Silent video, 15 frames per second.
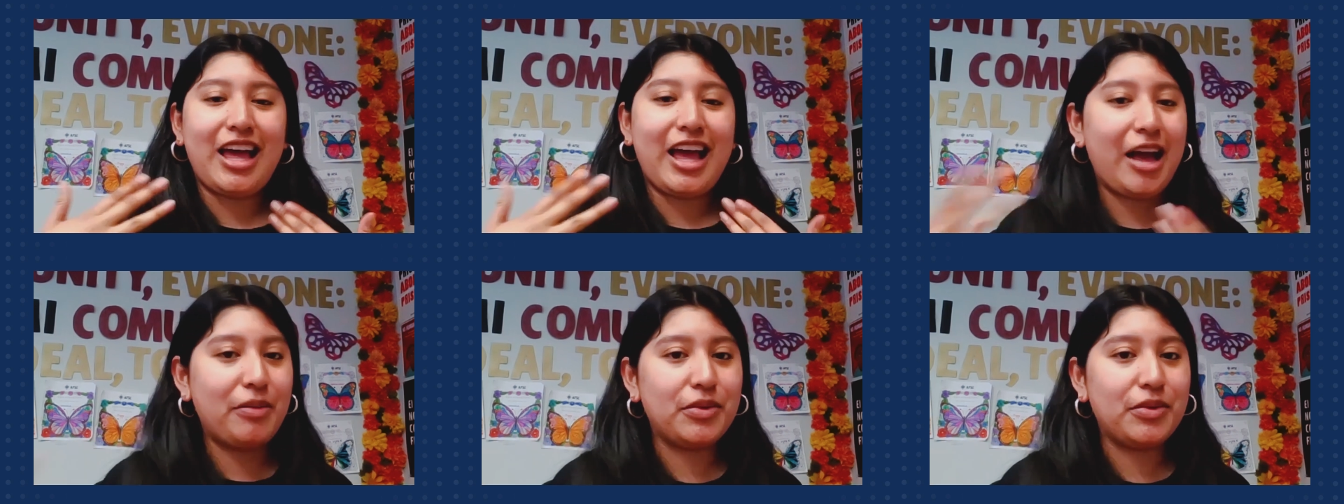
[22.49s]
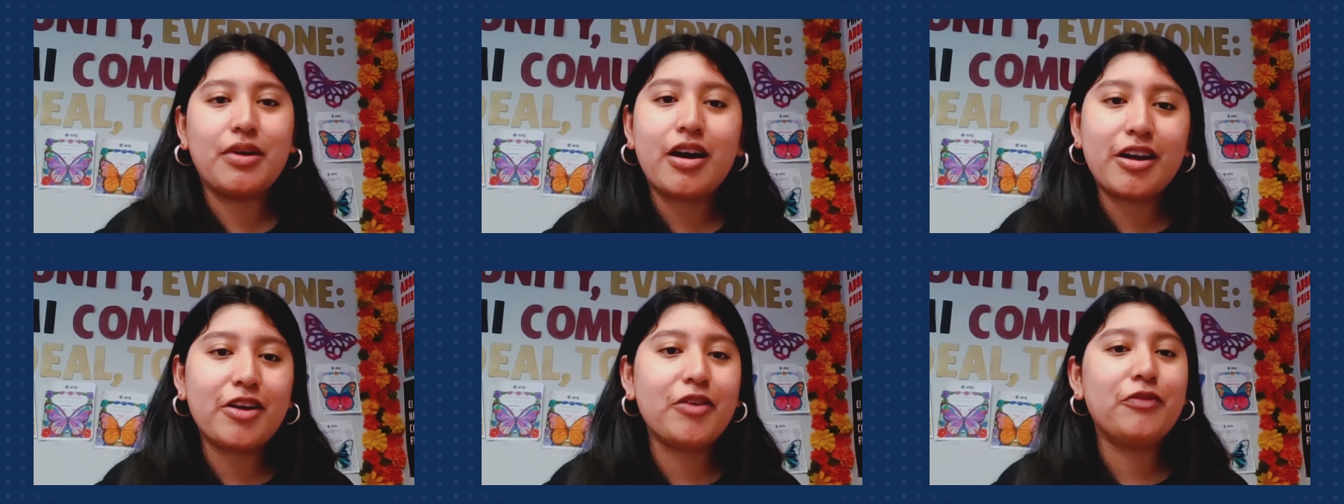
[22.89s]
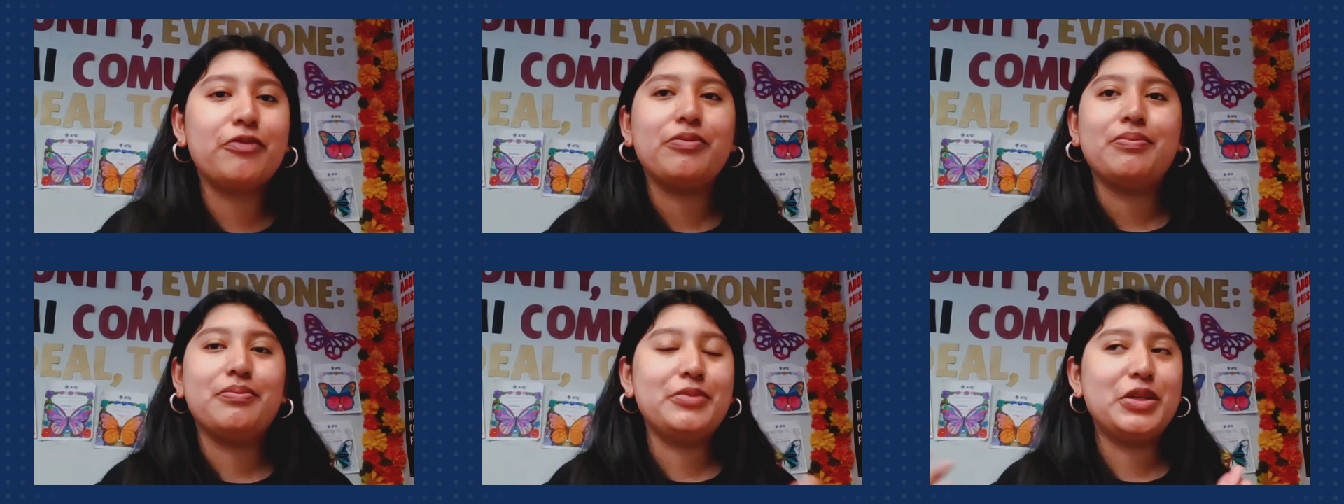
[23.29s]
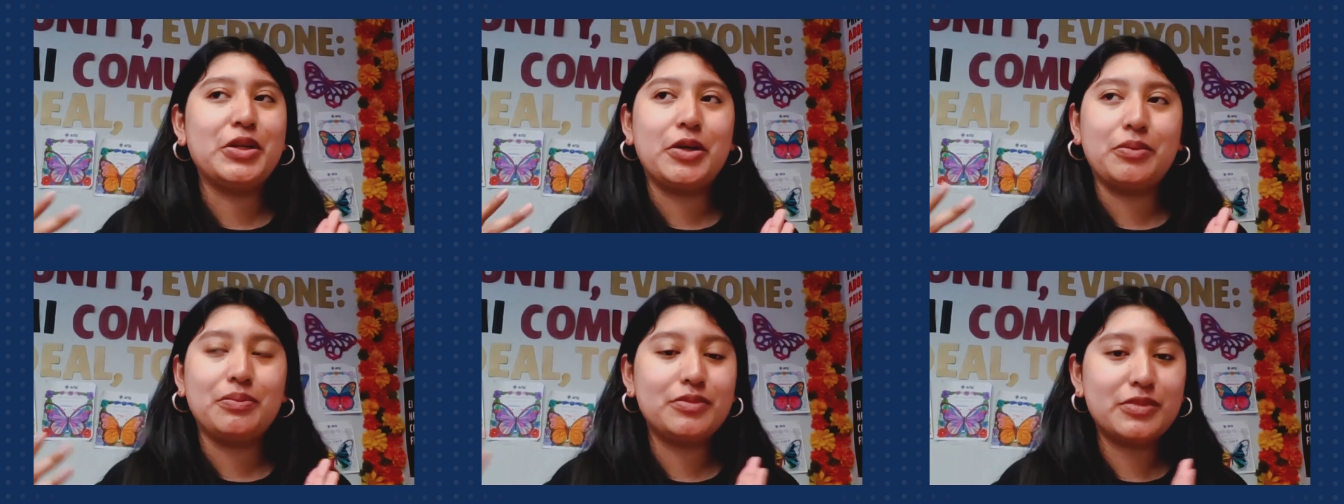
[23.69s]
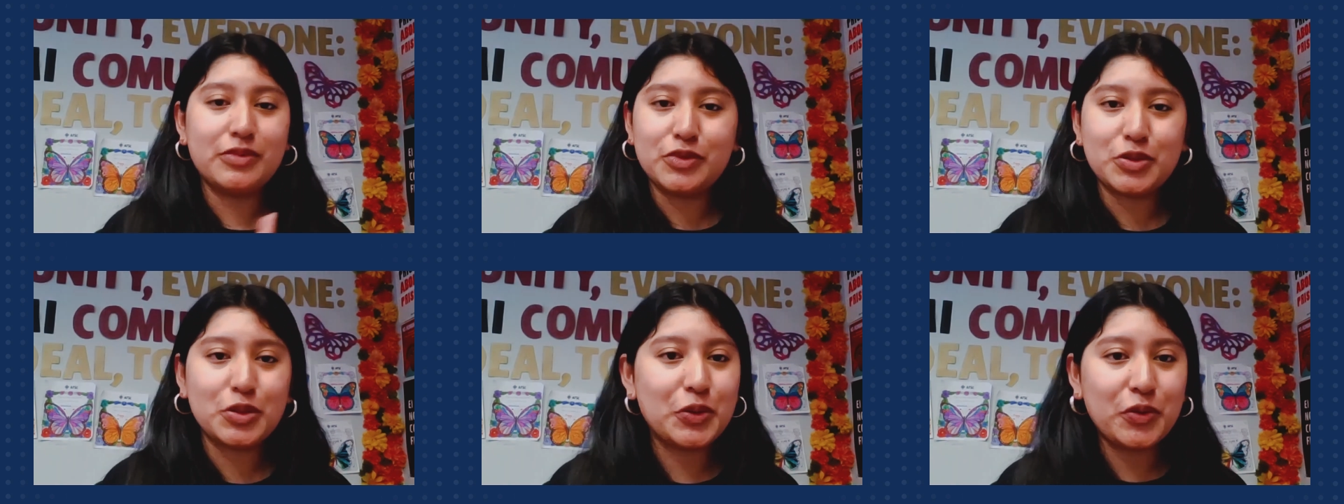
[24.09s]
I'm the daughter of,
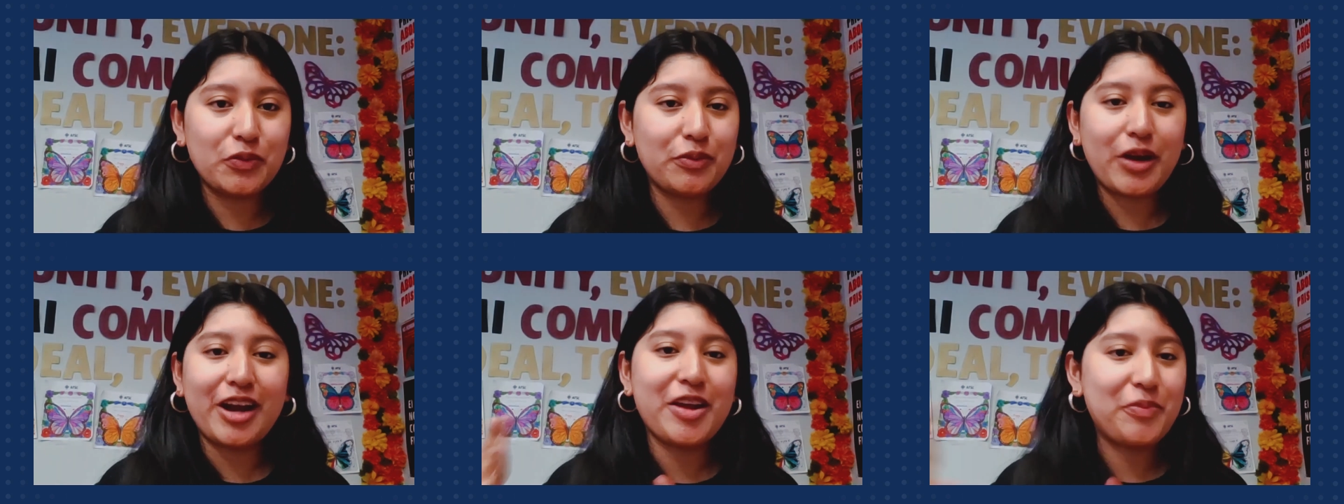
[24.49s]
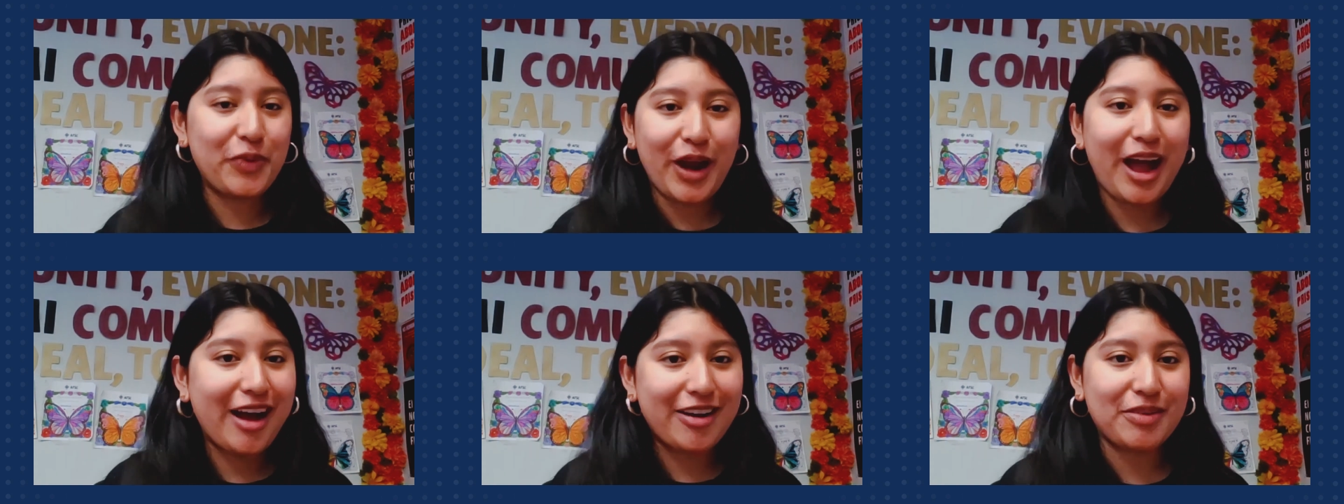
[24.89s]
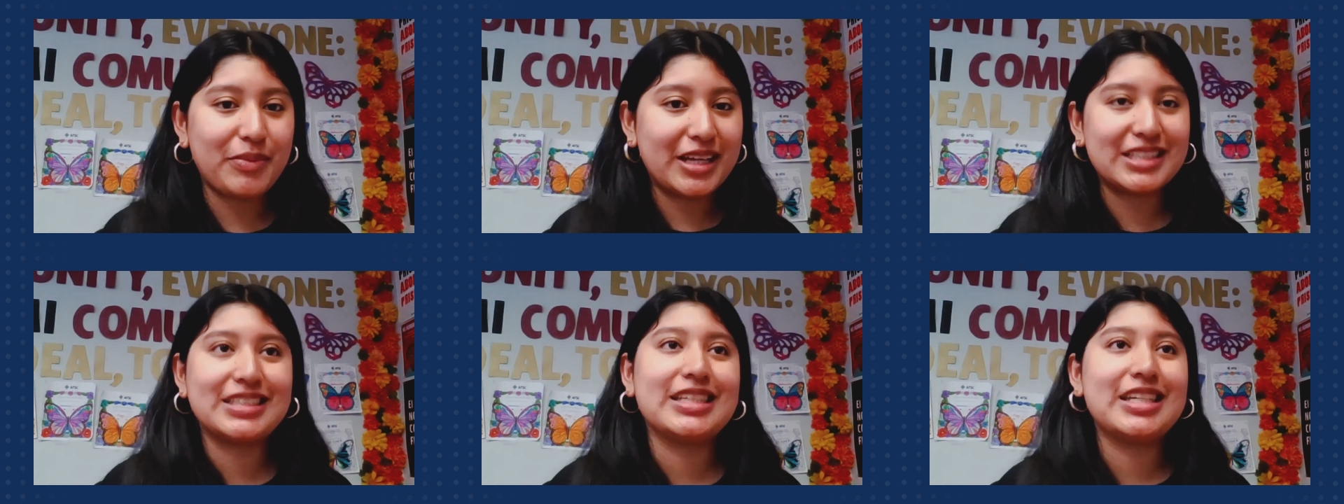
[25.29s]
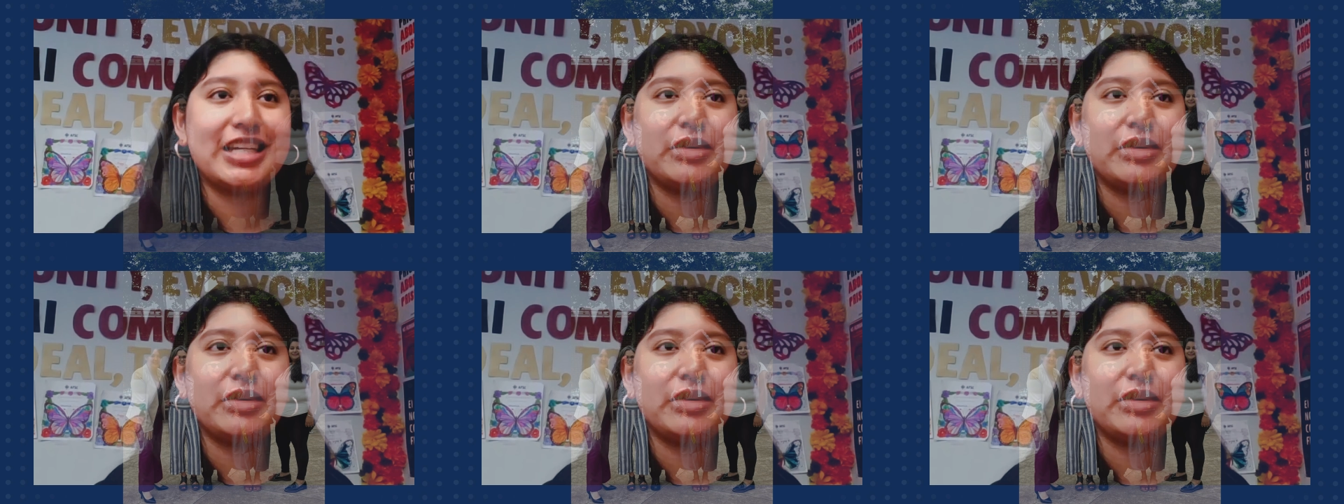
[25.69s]
two very proud Mexican